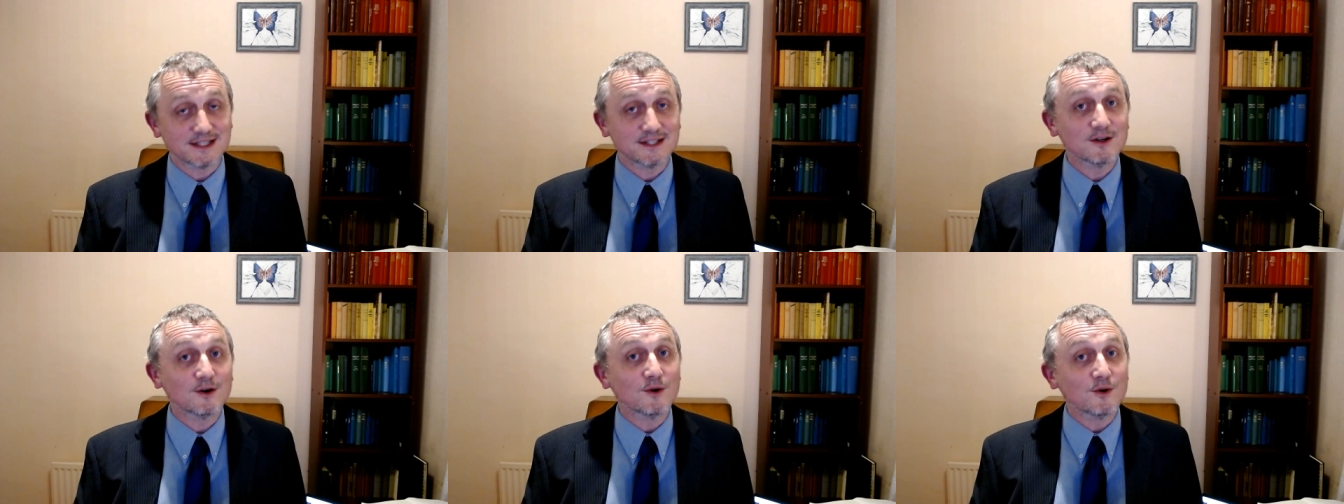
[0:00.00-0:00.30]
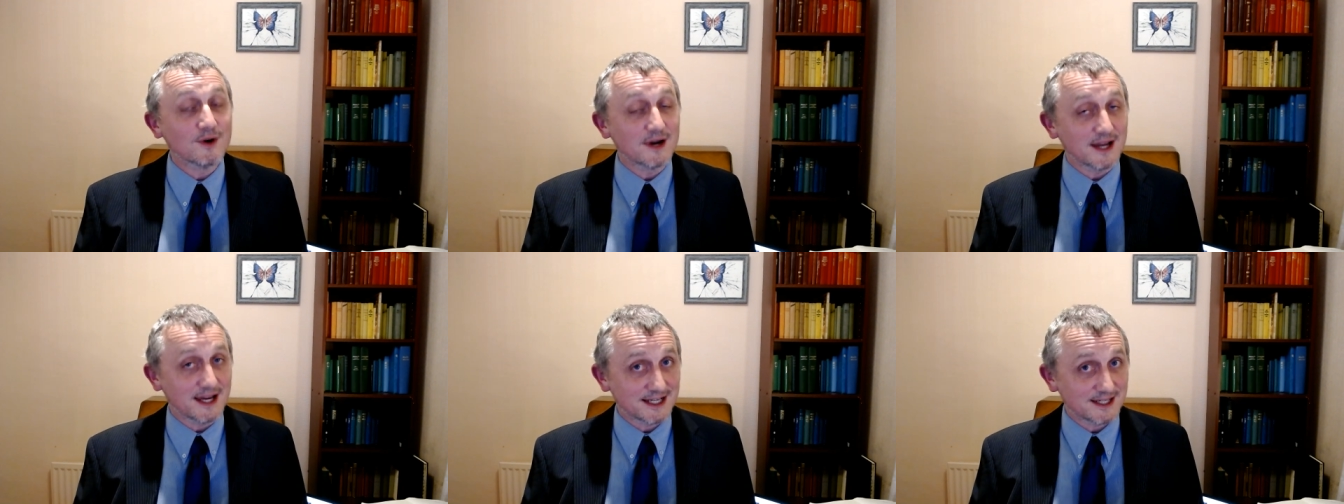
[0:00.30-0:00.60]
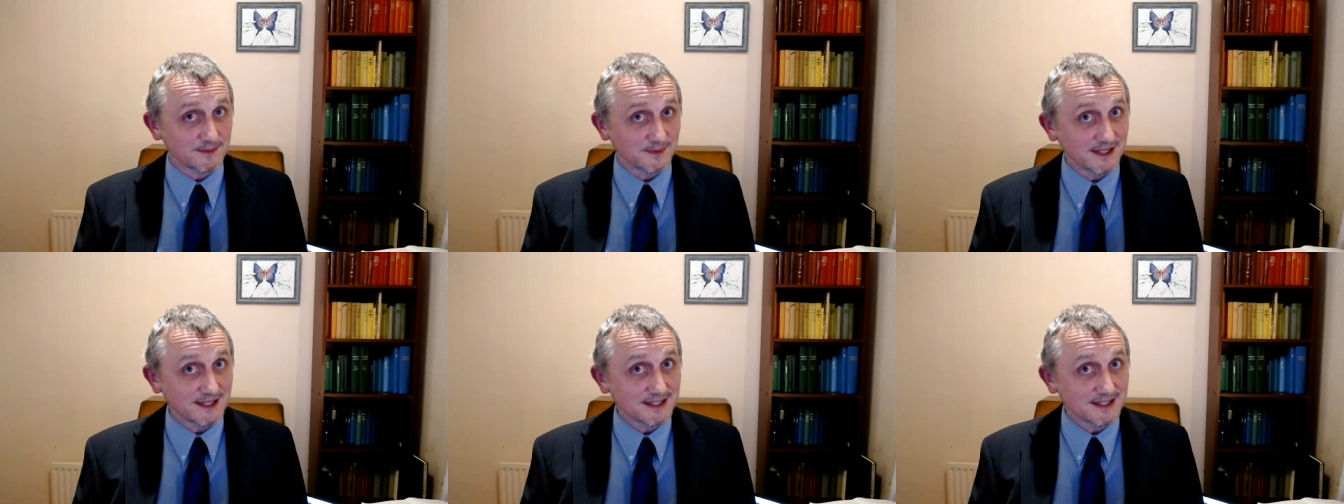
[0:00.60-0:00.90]
Not all
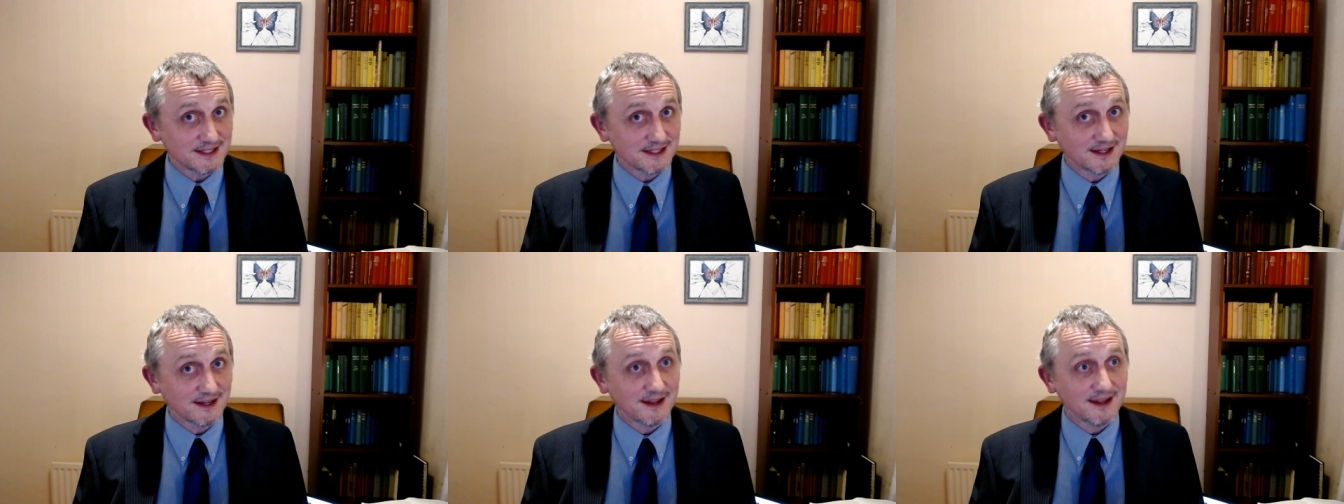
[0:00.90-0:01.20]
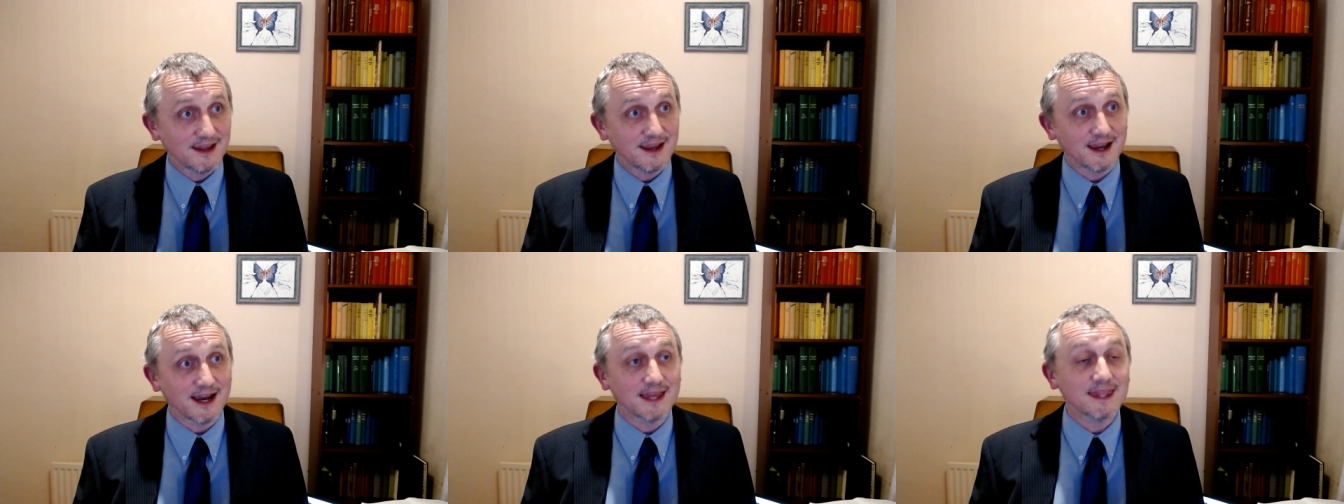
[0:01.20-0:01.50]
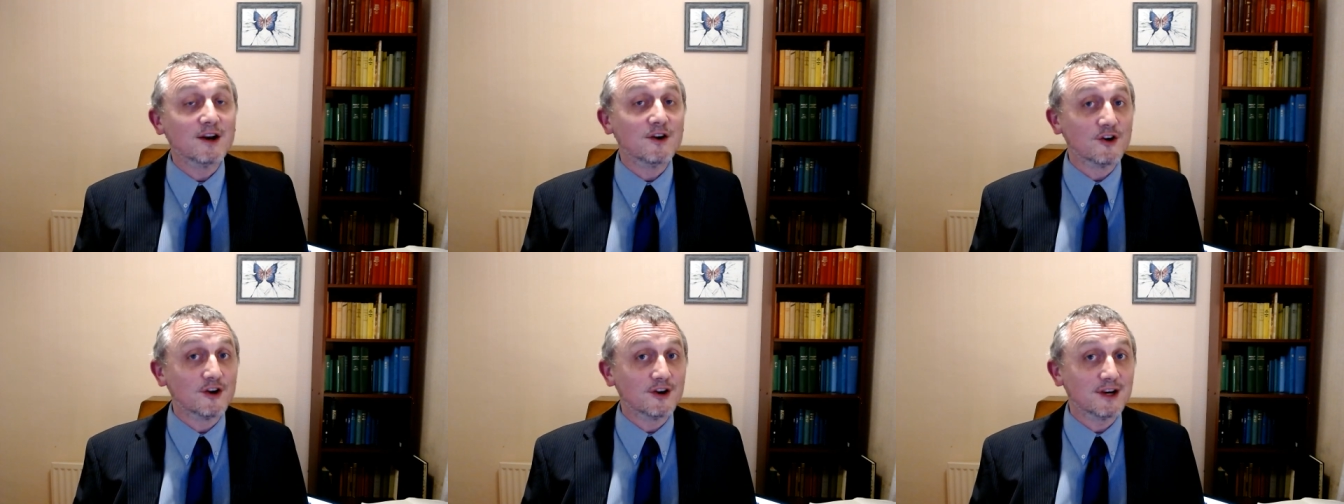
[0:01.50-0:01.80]
Aspies, and
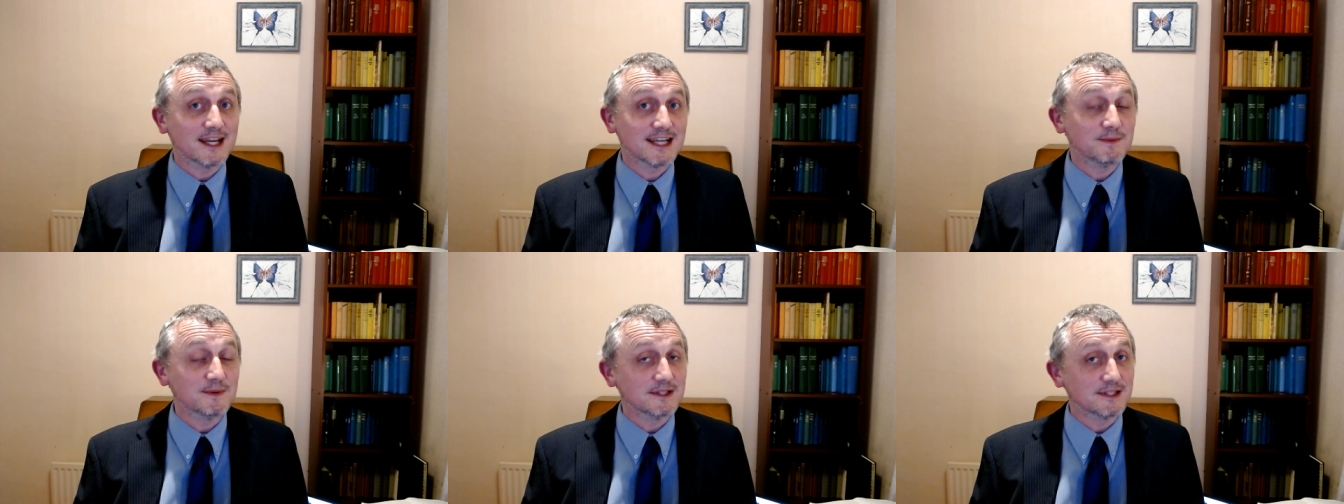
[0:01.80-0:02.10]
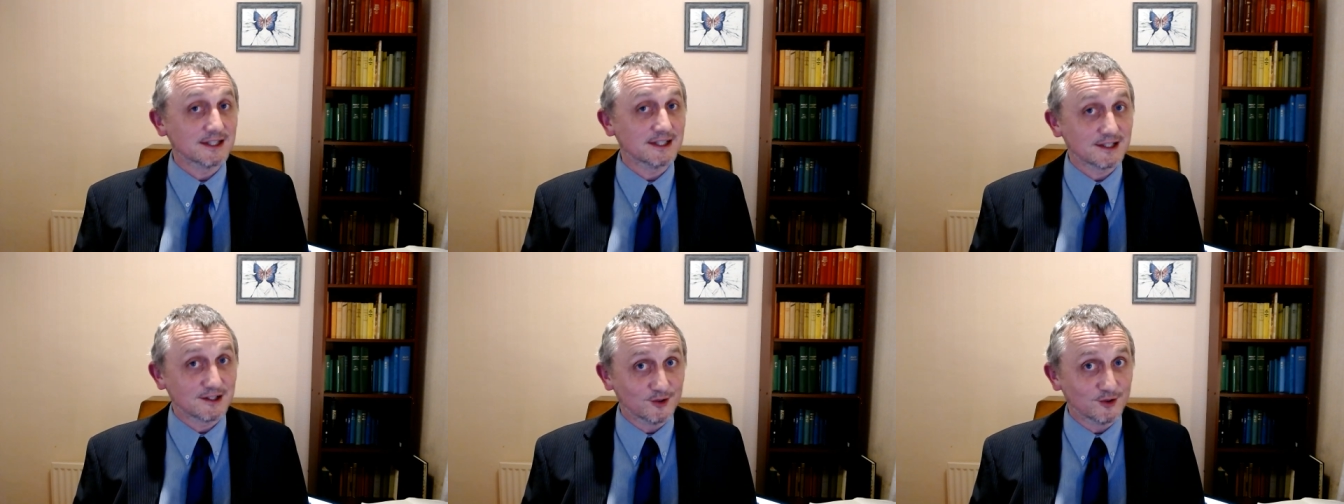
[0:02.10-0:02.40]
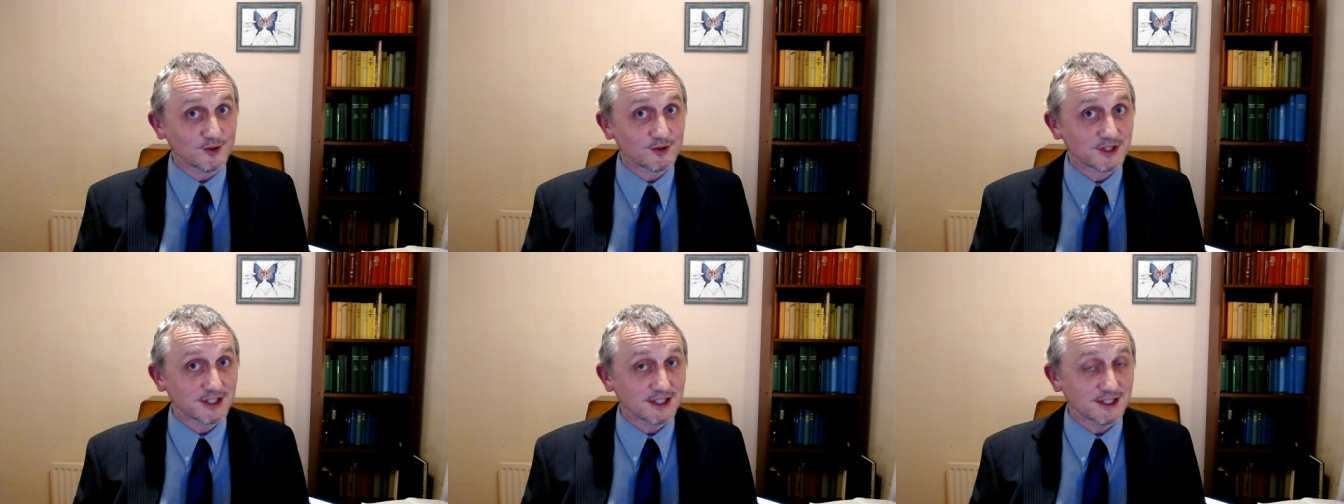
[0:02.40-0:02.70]
there are non-Aspies that can
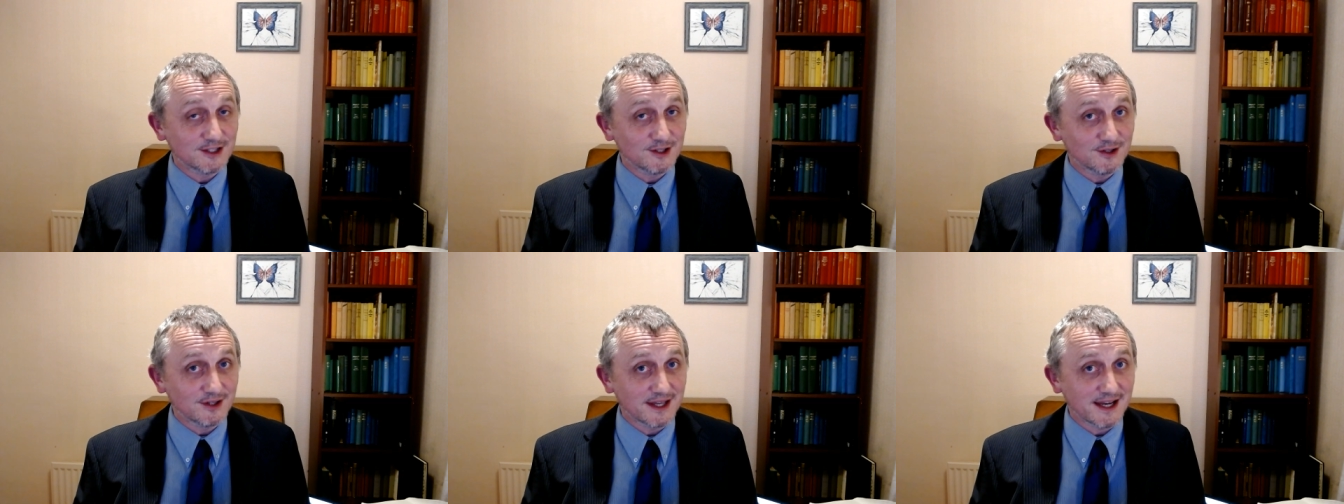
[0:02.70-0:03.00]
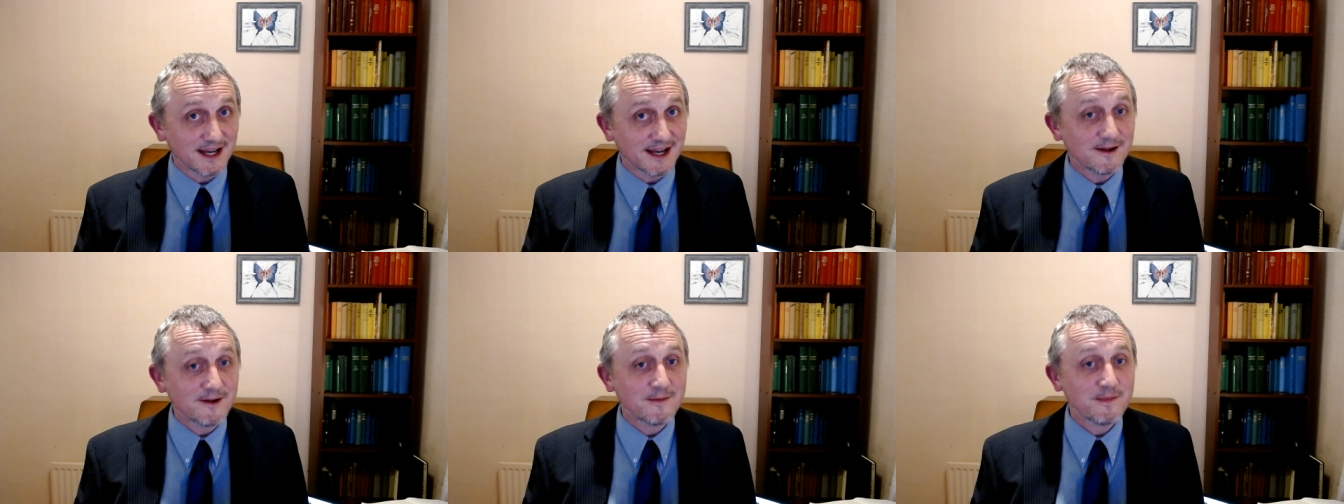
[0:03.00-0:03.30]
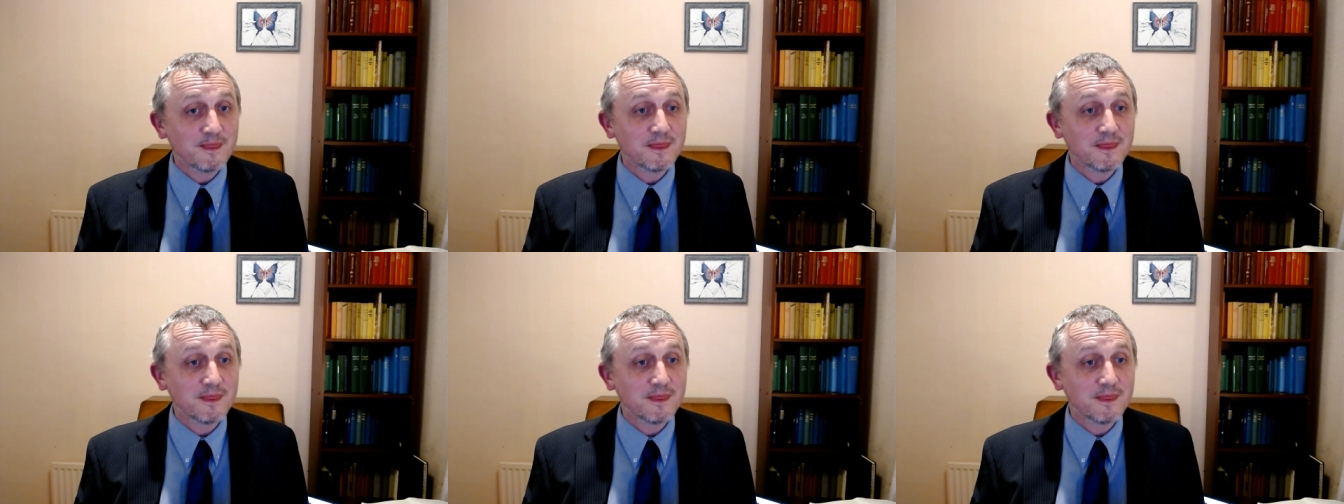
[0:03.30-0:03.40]
also do that.